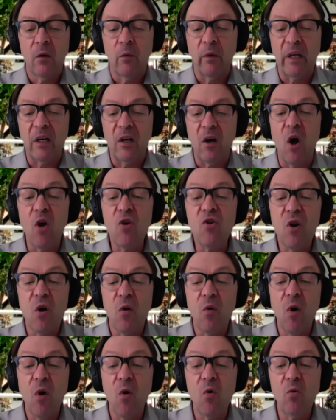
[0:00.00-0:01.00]
We
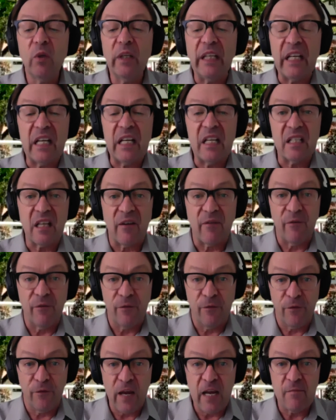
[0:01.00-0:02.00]
know only he's a
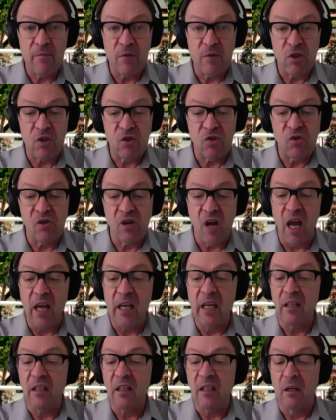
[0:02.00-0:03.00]
famous
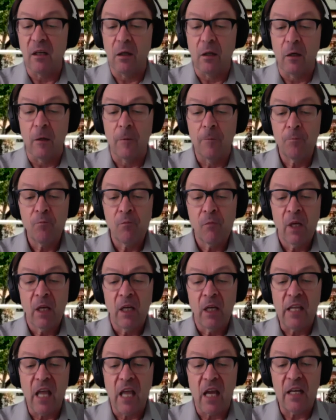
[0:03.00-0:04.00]
giant killer,
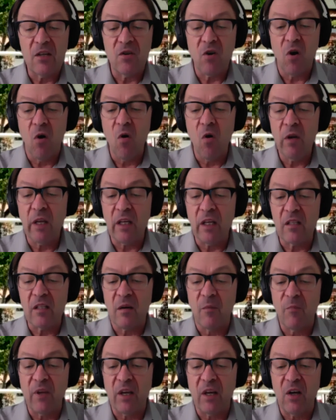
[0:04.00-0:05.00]
and that he's owning
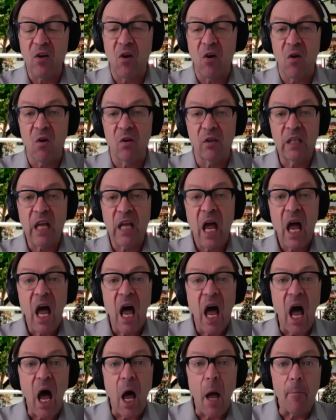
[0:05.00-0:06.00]
something called
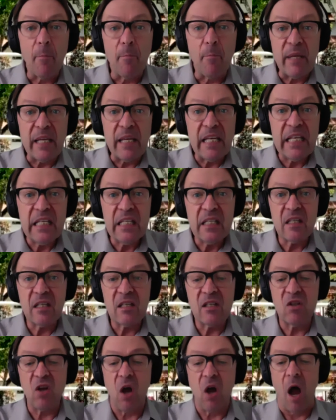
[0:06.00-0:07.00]
a
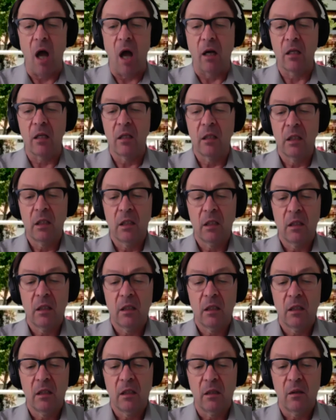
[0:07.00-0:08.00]
beanstalk.
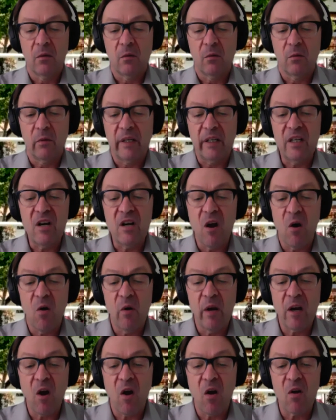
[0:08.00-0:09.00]
We
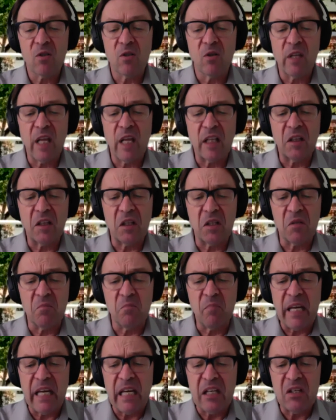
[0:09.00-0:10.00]
knowing also that this
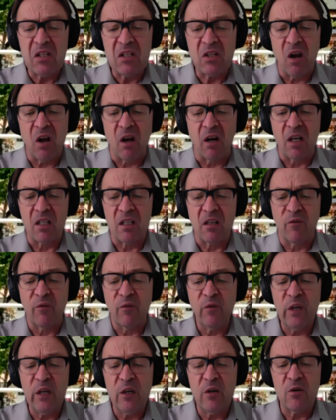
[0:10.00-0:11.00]
beanstalk is a
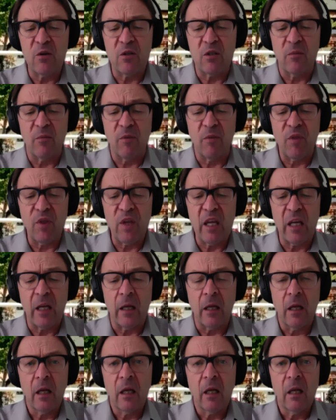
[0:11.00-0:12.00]
fearsome
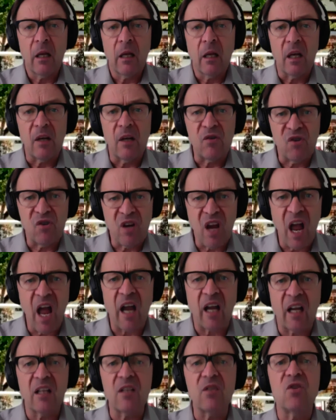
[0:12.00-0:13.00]
thing, and
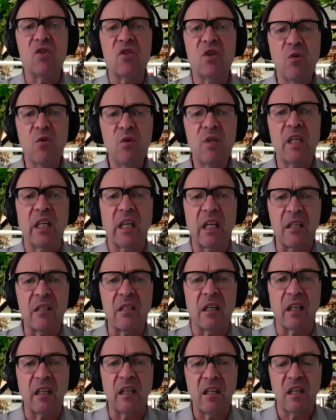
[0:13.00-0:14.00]
Jack is using
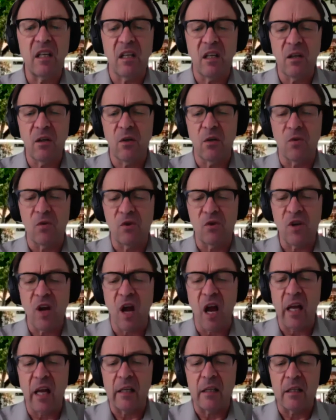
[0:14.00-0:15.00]
it to kill
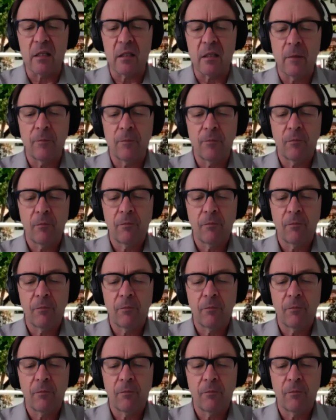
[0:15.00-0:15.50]
giants."